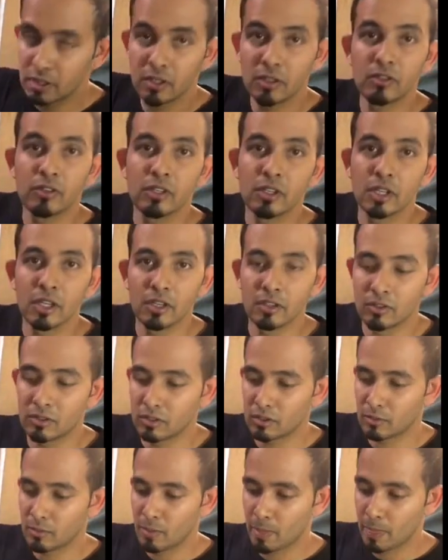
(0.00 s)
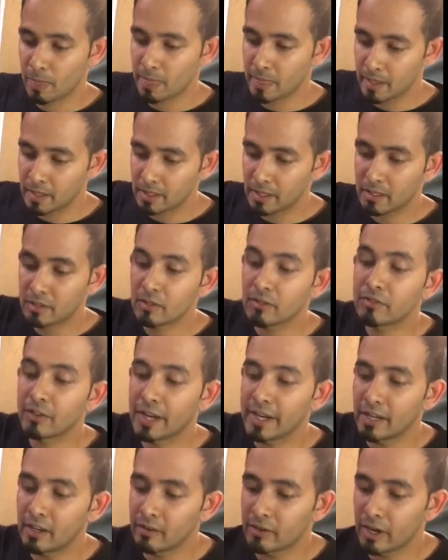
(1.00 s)
is engaged. And that's the
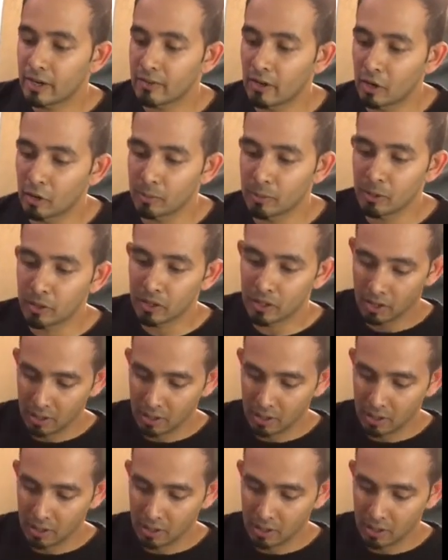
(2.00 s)
final drive output.